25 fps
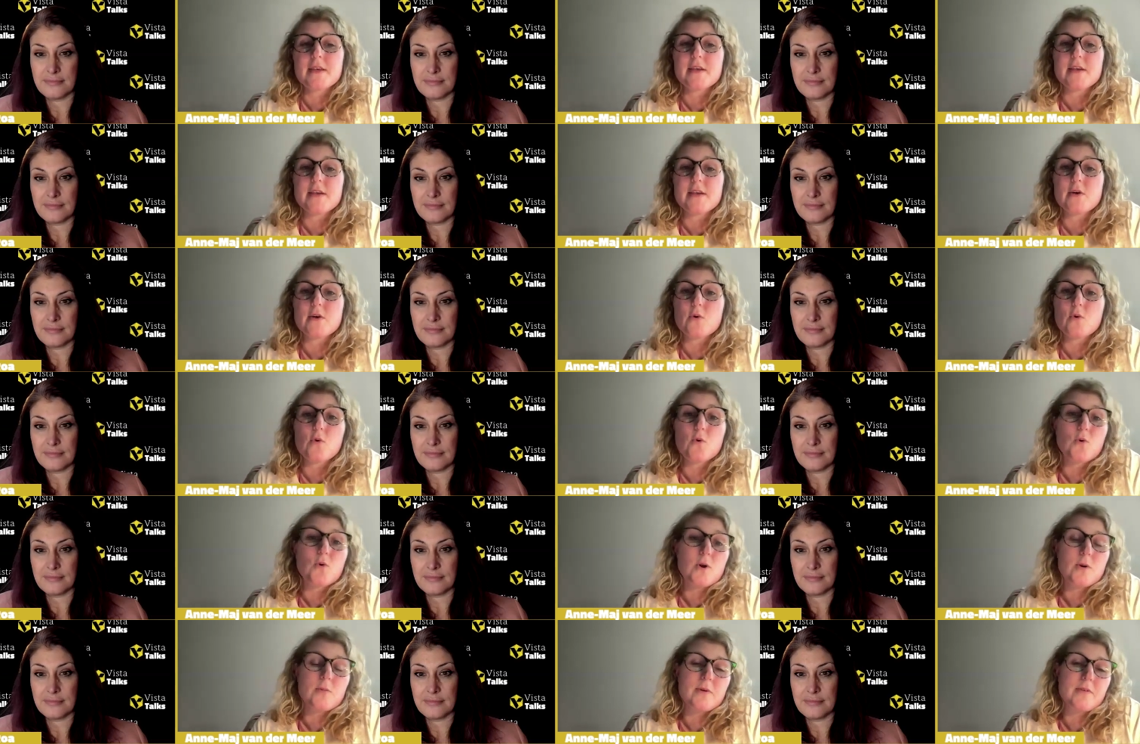
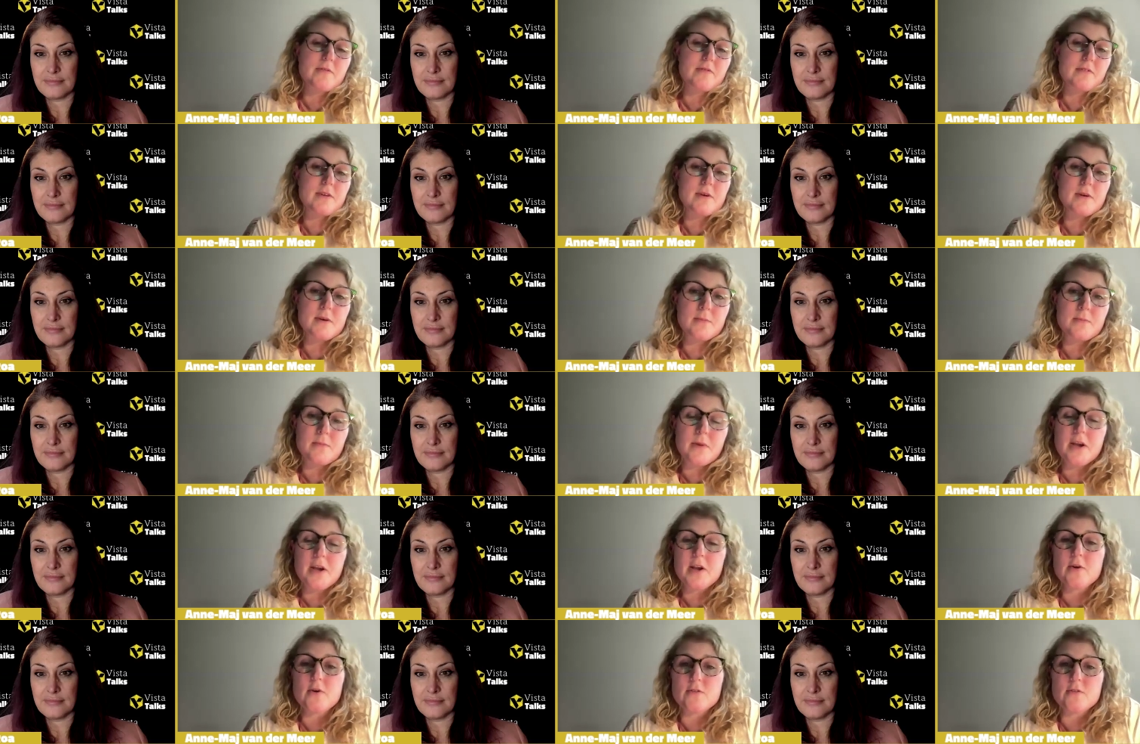Speaker 1: uh, or with
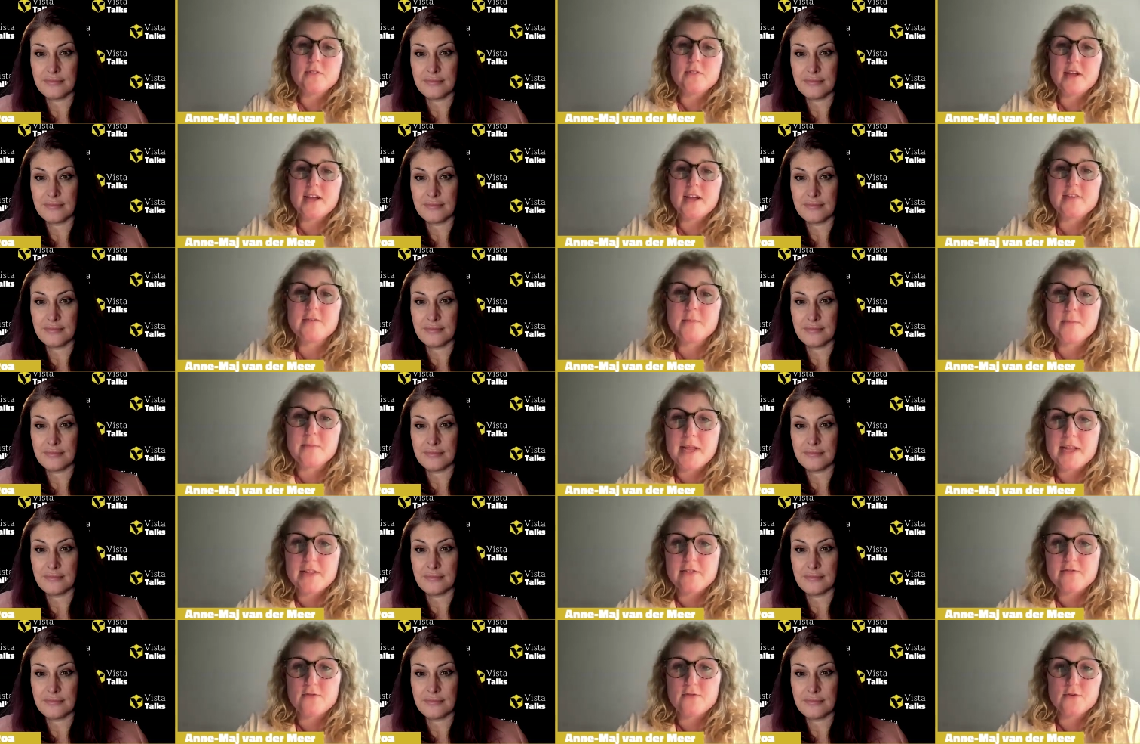the
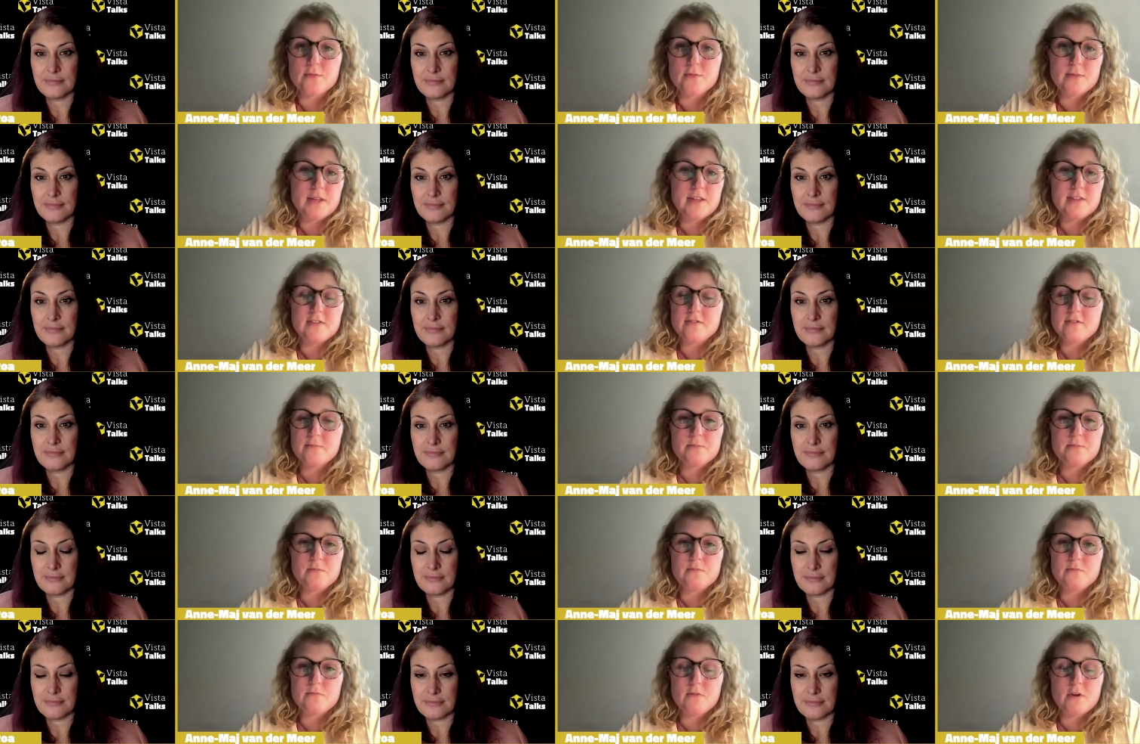microtask platform
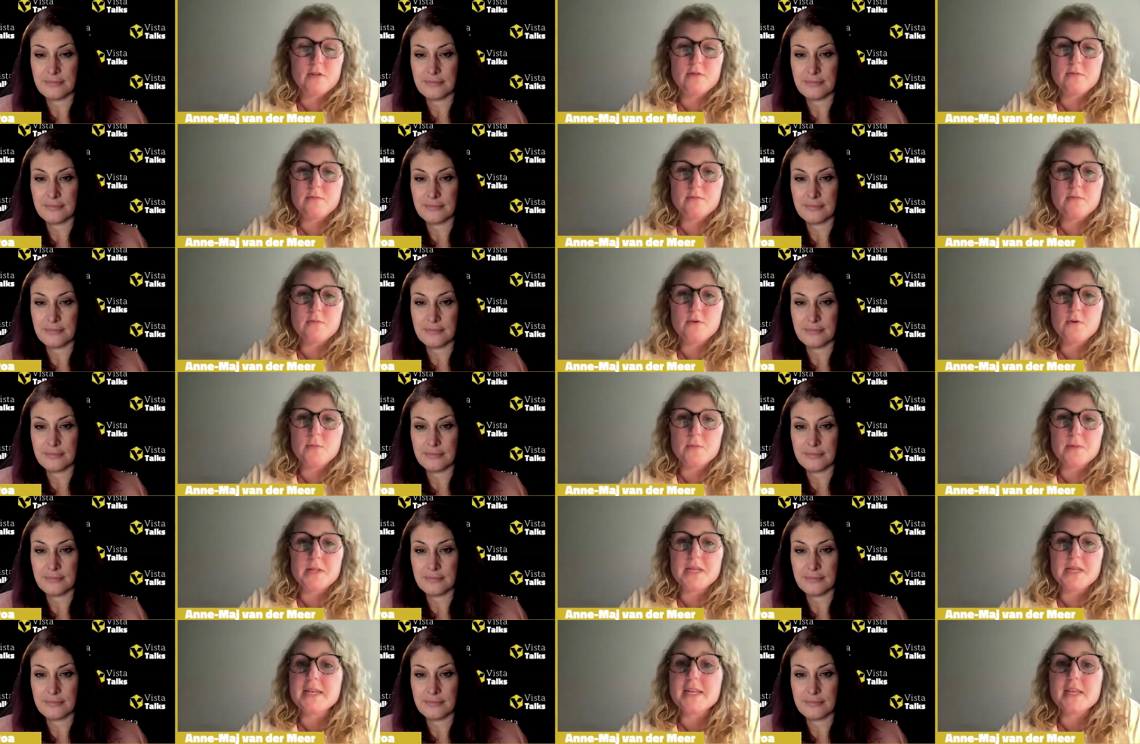that's run
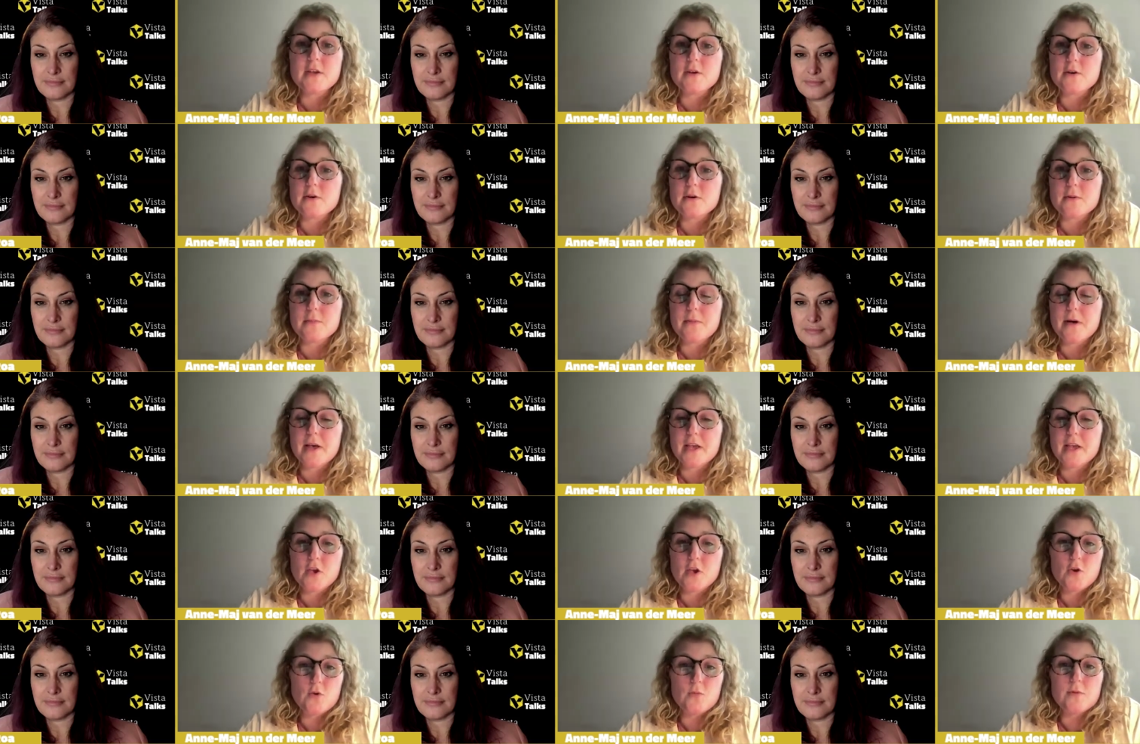completely
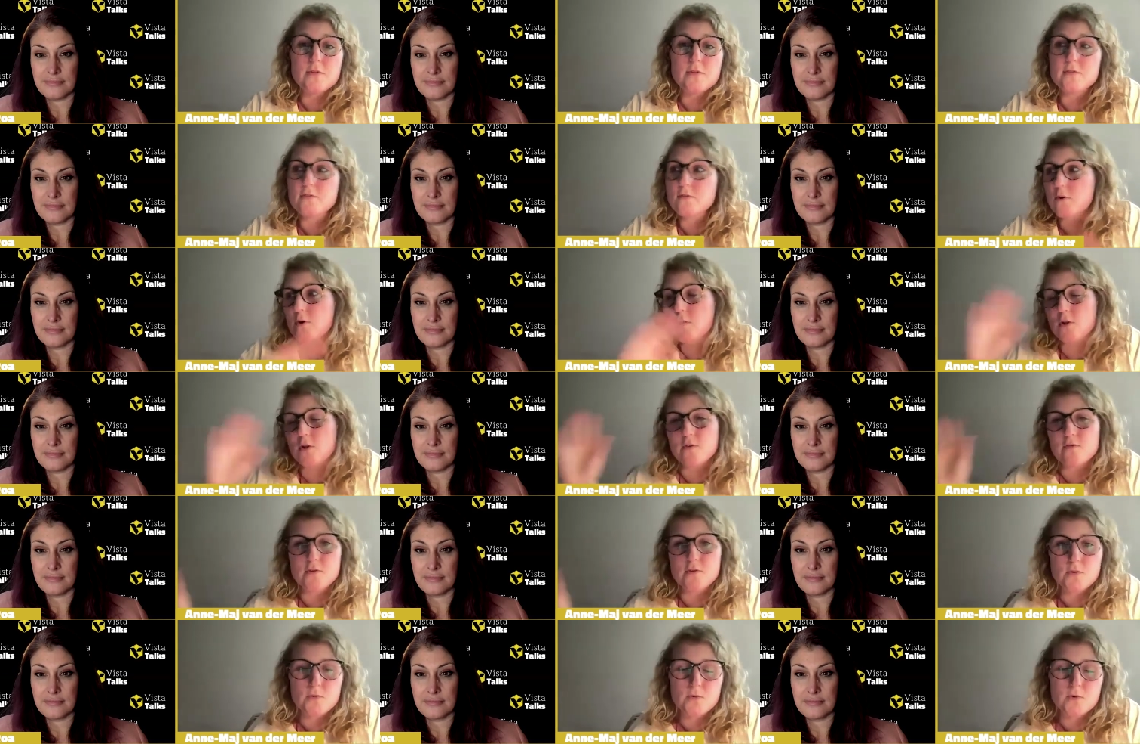uh, by humans
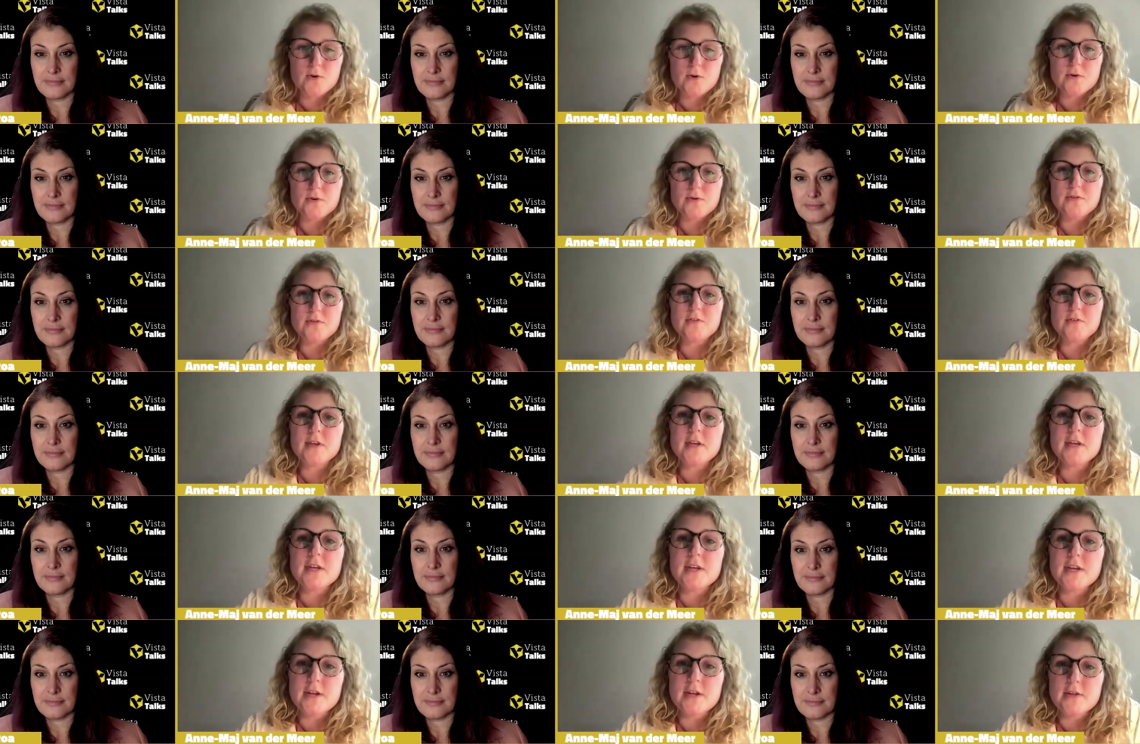all over the
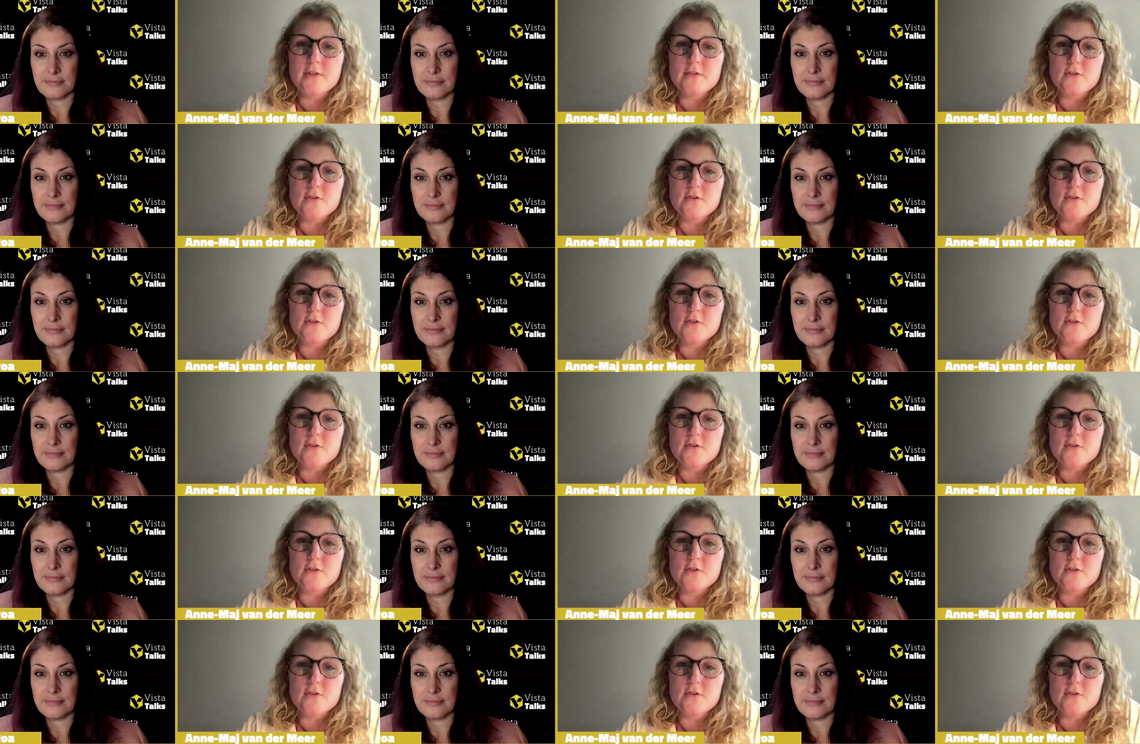world